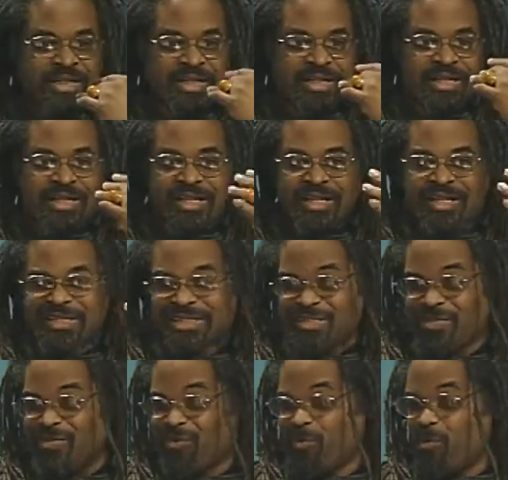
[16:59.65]
in its
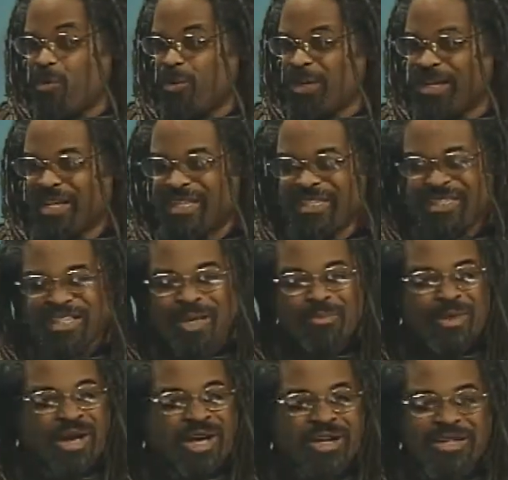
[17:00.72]

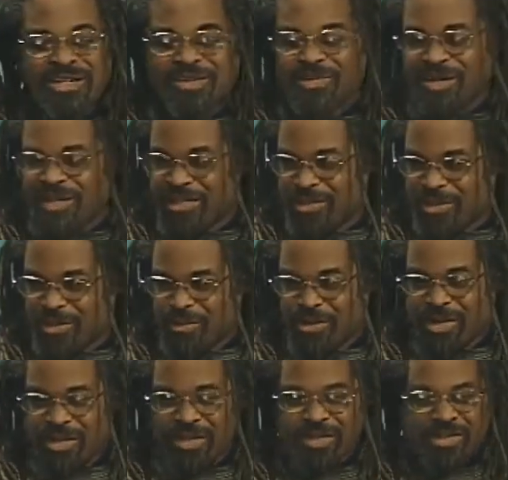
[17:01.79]
forty-some-odd-year
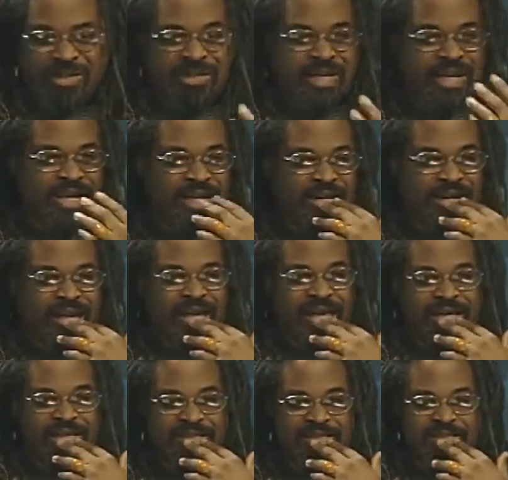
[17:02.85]
history, Lane
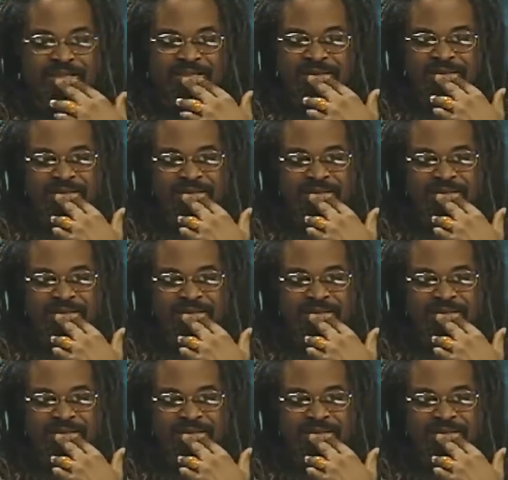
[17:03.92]
has